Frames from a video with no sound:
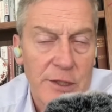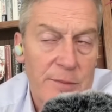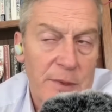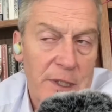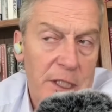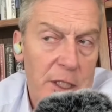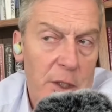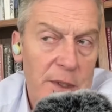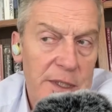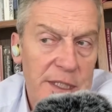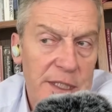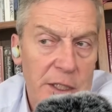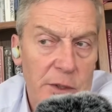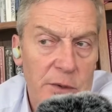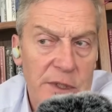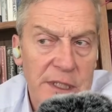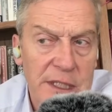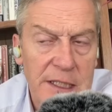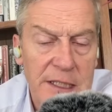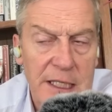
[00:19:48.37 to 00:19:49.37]
But what's
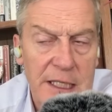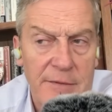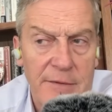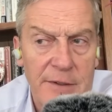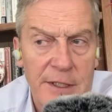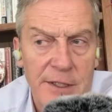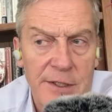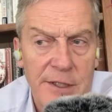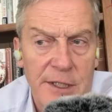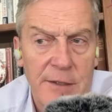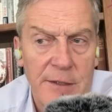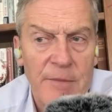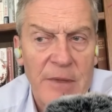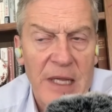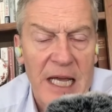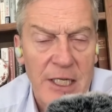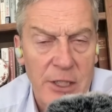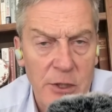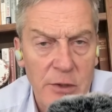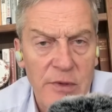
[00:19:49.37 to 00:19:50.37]
interesting, David, is that
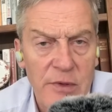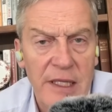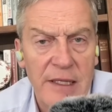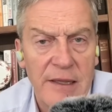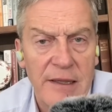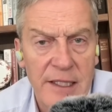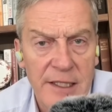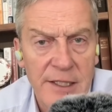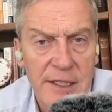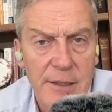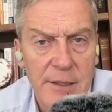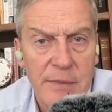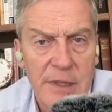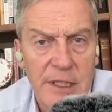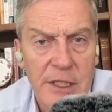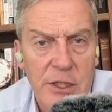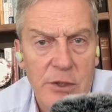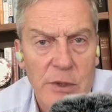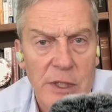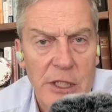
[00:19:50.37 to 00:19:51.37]
I do think this
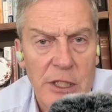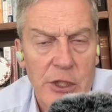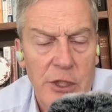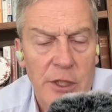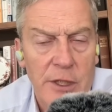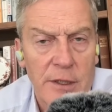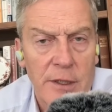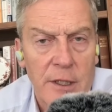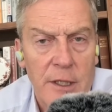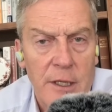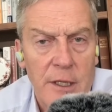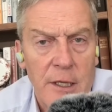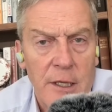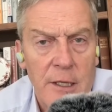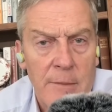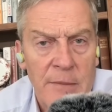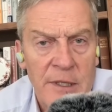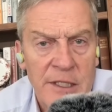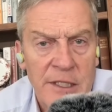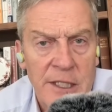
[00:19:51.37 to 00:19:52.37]
administration
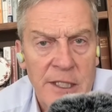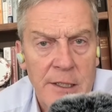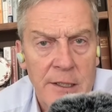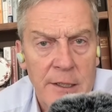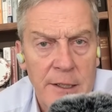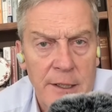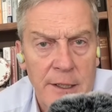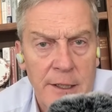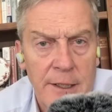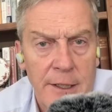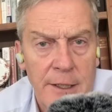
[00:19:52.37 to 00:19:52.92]
particularly